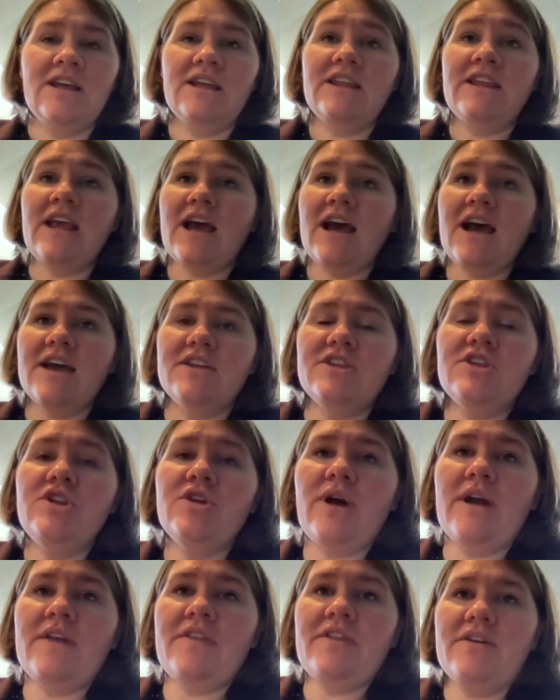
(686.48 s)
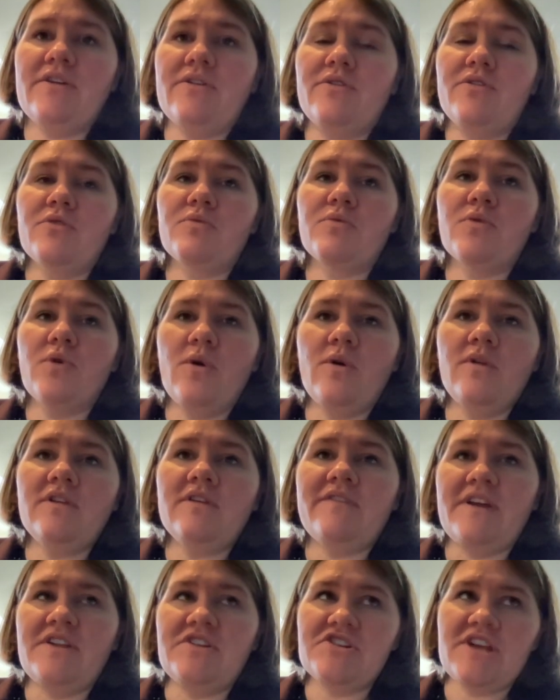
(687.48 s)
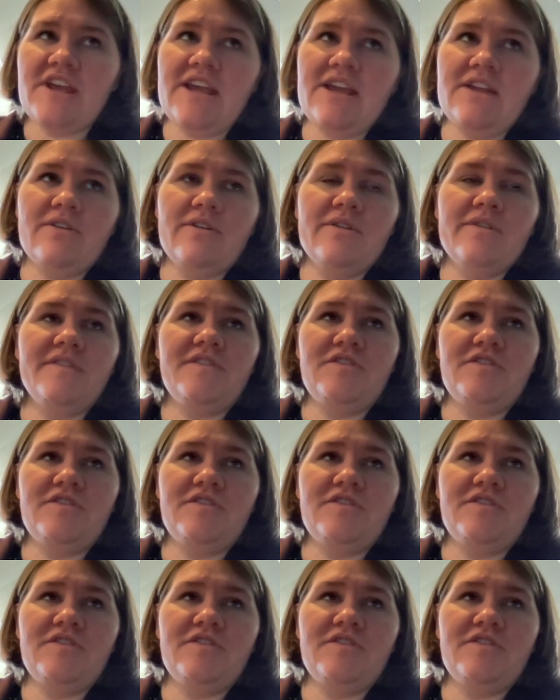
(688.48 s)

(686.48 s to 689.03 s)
Yeah, you know, I think the role of educators,